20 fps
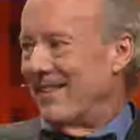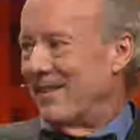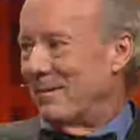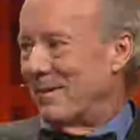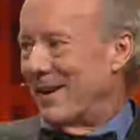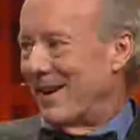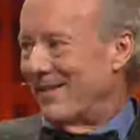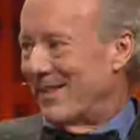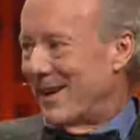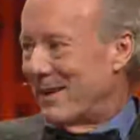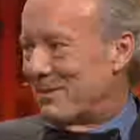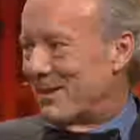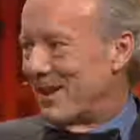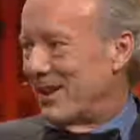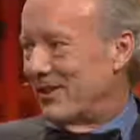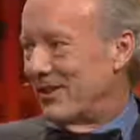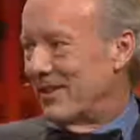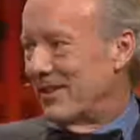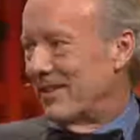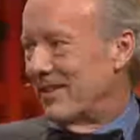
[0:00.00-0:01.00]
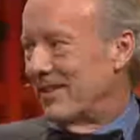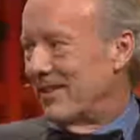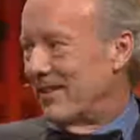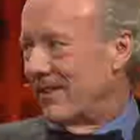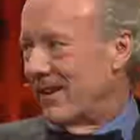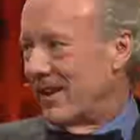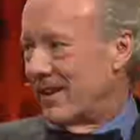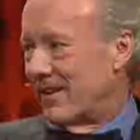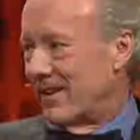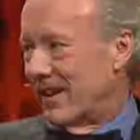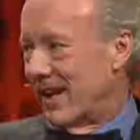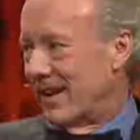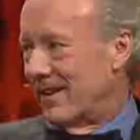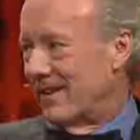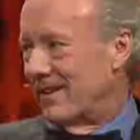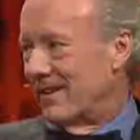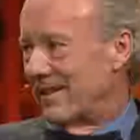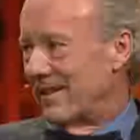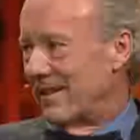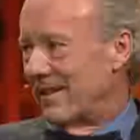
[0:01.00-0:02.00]
by evaporation. Think of that.
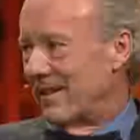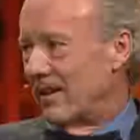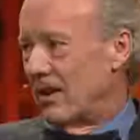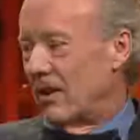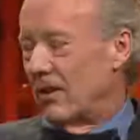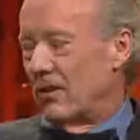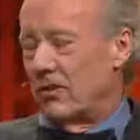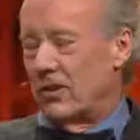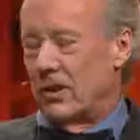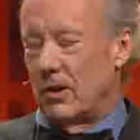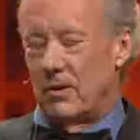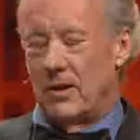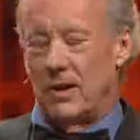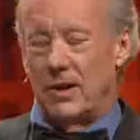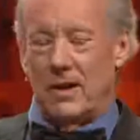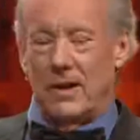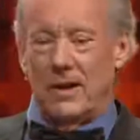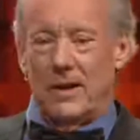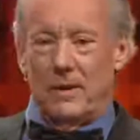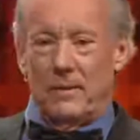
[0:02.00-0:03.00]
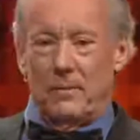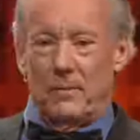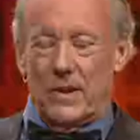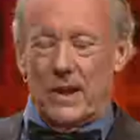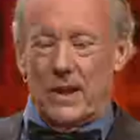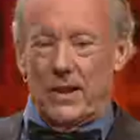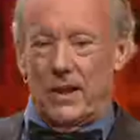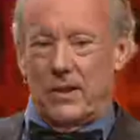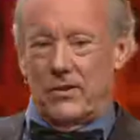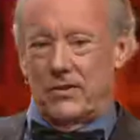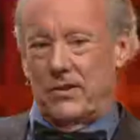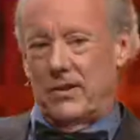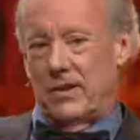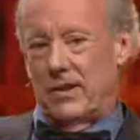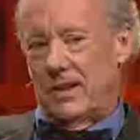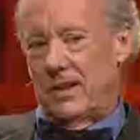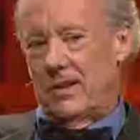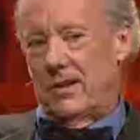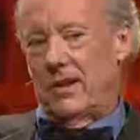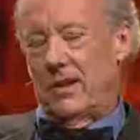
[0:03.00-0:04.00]
So there's
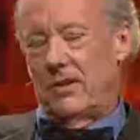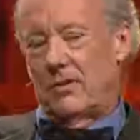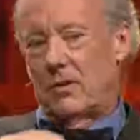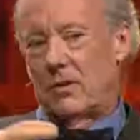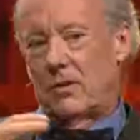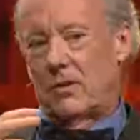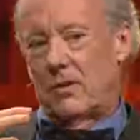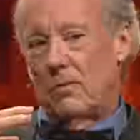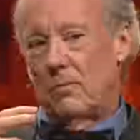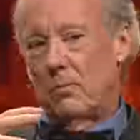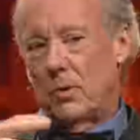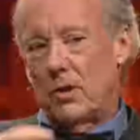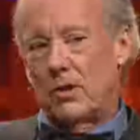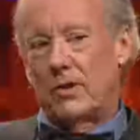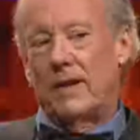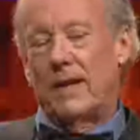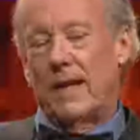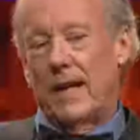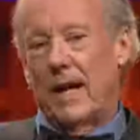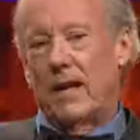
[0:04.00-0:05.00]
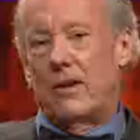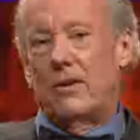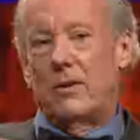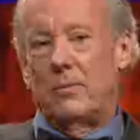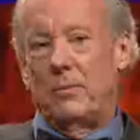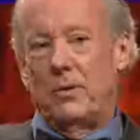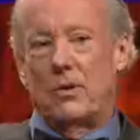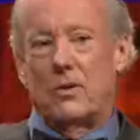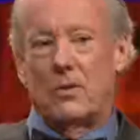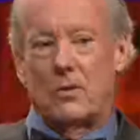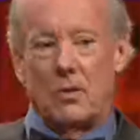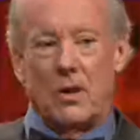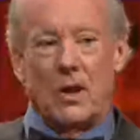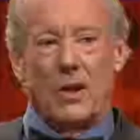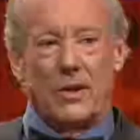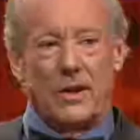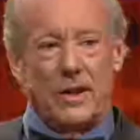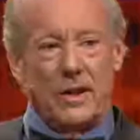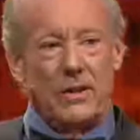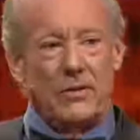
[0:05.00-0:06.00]
these multi-attribute
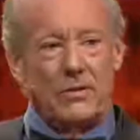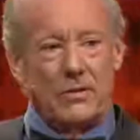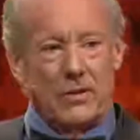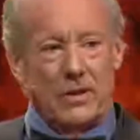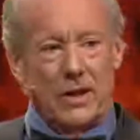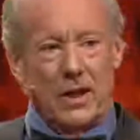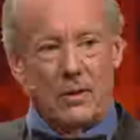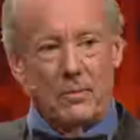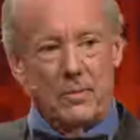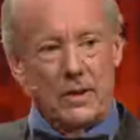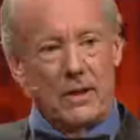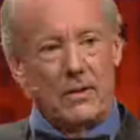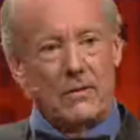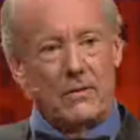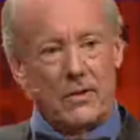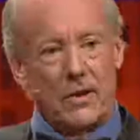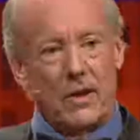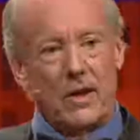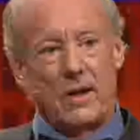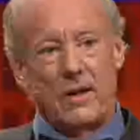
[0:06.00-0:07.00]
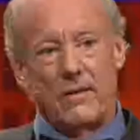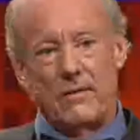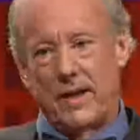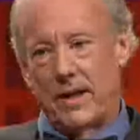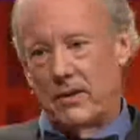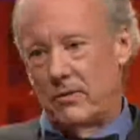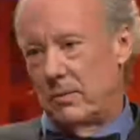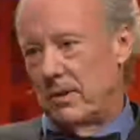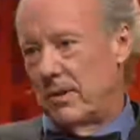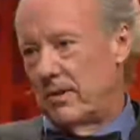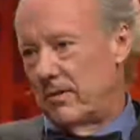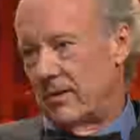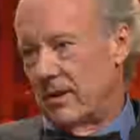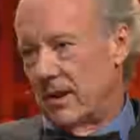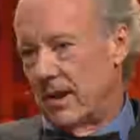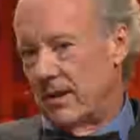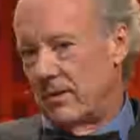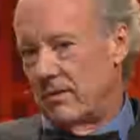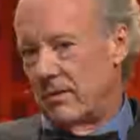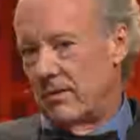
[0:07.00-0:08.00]
qualities are now being thought of as we
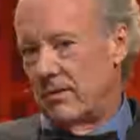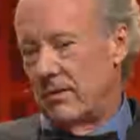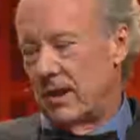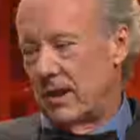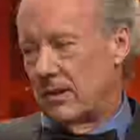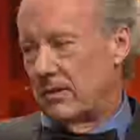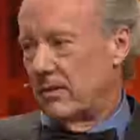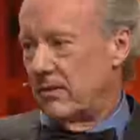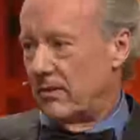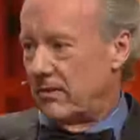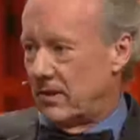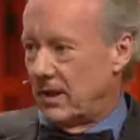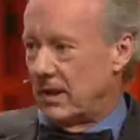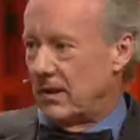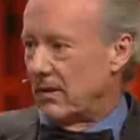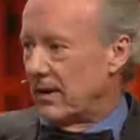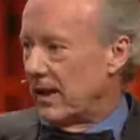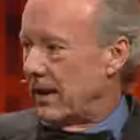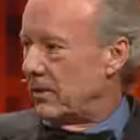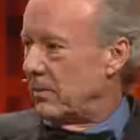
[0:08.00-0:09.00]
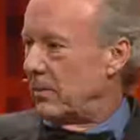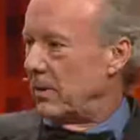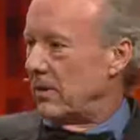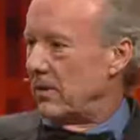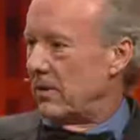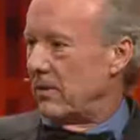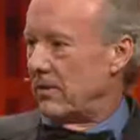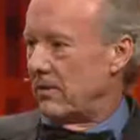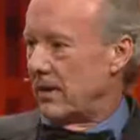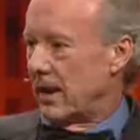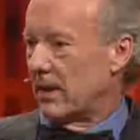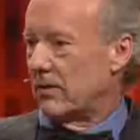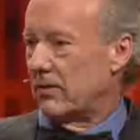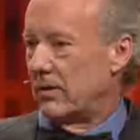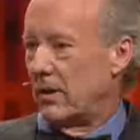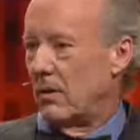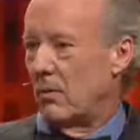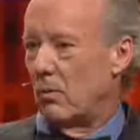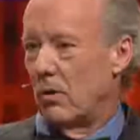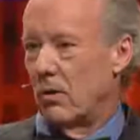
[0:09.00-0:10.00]
design, so it's not just single attribute, it's
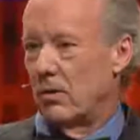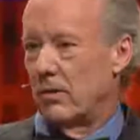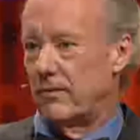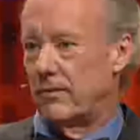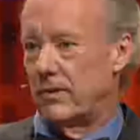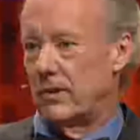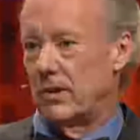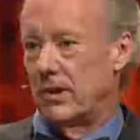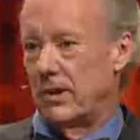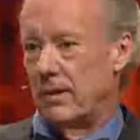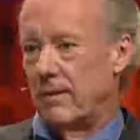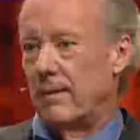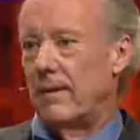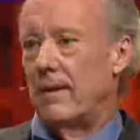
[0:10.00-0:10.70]
actually a world of good